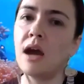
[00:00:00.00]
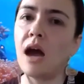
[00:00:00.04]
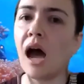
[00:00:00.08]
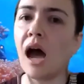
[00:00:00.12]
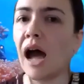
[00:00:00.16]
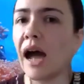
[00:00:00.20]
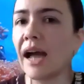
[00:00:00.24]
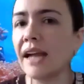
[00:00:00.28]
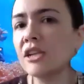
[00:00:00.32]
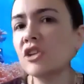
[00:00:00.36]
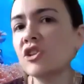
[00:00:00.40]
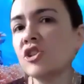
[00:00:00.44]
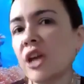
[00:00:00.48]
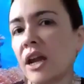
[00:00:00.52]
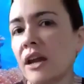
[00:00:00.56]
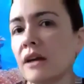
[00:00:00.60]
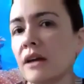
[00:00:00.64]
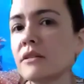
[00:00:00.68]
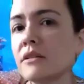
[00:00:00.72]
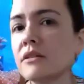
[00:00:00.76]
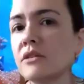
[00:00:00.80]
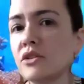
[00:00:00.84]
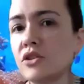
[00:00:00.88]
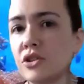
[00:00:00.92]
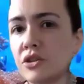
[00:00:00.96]
I
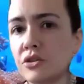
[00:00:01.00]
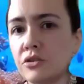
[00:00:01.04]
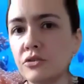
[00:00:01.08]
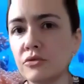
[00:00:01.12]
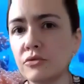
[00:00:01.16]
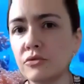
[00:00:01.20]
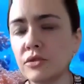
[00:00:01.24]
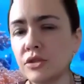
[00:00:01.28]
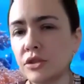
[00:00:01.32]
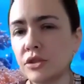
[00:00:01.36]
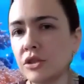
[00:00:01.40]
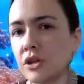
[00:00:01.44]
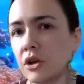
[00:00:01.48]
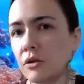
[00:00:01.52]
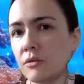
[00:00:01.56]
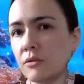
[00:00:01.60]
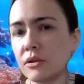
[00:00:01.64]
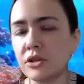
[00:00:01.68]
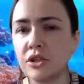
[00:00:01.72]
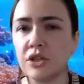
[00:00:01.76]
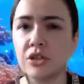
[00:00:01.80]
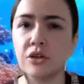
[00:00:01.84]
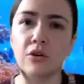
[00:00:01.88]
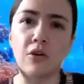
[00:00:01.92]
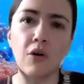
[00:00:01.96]
challenge you to go
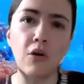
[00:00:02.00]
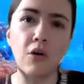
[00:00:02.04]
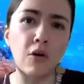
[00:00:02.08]
into your